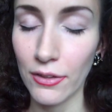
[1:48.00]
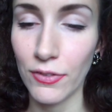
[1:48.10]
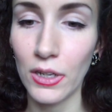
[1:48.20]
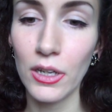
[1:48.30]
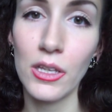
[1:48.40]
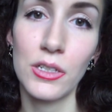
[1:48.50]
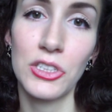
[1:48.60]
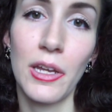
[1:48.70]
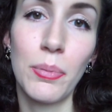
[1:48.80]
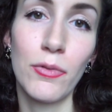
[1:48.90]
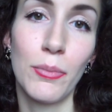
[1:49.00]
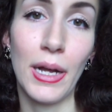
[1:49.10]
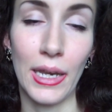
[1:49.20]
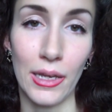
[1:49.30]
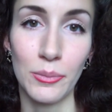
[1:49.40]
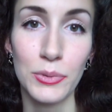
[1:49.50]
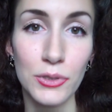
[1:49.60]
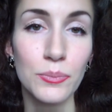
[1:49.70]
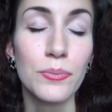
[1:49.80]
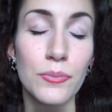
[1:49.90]
if you look at the shape of my
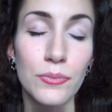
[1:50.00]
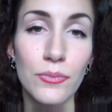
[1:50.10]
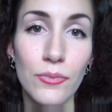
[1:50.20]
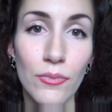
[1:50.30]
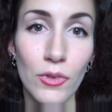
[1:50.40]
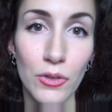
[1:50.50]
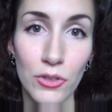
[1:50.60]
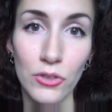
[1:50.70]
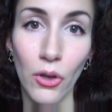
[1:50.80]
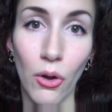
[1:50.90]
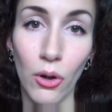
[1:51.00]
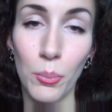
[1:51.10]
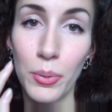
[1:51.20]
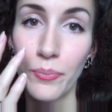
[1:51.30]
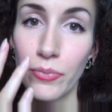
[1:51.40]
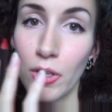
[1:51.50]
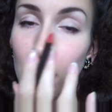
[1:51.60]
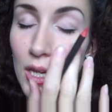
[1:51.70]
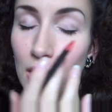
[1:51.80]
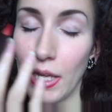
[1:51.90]
lips, the top,
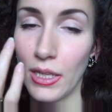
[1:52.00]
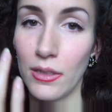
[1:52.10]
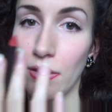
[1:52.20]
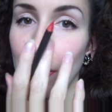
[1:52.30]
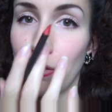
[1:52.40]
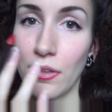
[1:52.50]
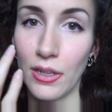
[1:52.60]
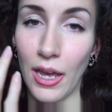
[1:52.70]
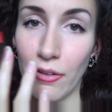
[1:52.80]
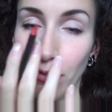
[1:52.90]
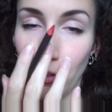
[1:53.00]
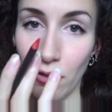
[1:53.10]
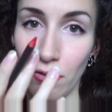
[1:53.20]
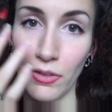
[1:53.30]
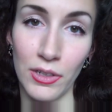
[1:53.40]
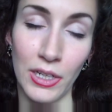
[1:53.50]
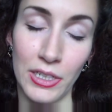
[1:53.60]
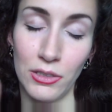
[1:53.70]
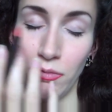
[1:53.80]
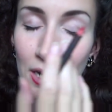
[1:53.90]
it doesn't have a sort of a
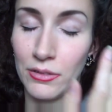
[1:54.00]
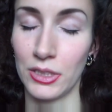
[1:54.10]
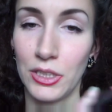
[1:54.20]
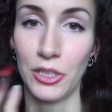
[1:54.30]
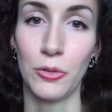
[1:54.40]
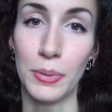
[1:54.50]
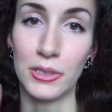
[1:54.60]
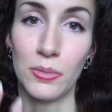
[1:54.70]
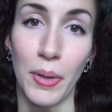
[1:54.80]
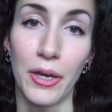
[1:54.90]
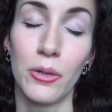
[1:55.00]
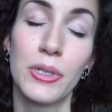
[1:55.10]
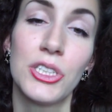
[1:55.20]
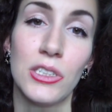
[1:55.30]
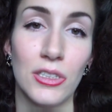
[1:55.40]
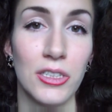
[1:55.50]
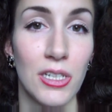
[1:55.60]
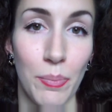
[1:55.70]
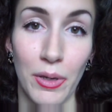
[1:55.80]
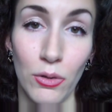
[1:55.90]
nice rounded Cupid's bow, which is the
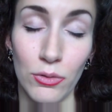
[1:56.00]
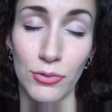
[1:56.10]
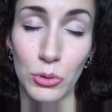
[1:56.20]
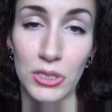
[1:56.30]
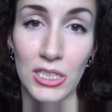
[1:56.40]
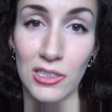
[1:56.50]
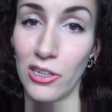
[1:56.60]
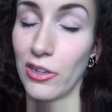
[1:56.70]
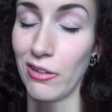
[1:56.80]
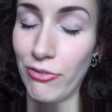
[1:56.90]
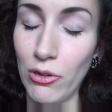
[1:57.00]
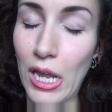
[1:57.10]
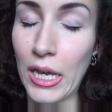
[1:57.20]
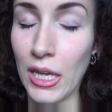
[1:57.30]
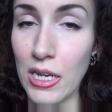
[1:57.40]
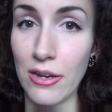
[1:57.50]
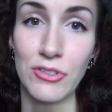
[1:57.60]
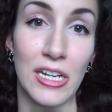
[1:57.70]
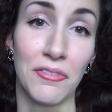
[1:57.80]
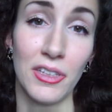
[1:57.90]
typical 40s look. If you're lucky
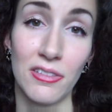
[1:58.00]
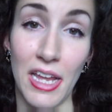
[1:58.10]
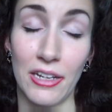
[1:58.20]
enough to have this